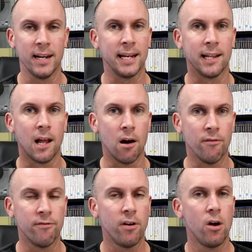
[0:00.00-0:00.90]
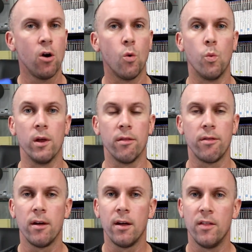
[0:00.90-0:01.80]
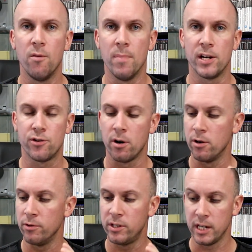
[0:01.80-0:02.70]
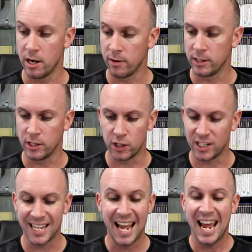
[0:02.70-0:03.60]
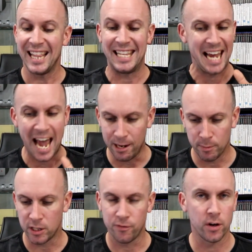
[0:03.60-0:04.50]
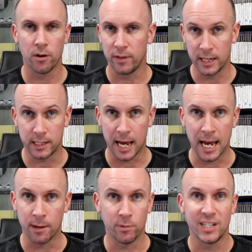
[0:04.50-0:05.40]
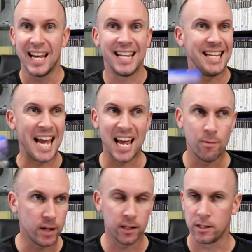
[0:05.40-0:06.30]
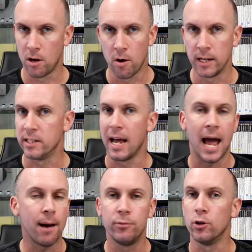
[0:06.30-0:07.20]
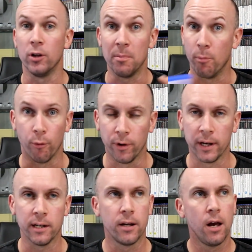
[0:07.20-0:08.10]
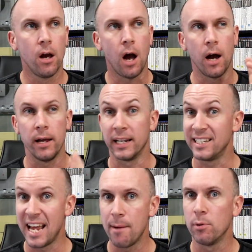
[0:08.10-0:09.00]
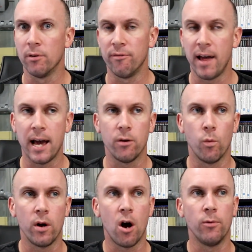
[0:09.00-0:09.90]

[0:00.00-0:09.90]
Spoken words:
in love with the Metro series. It's just the atmosphere of these games. The enemy designs are absolutely brilliant. An example of that, when I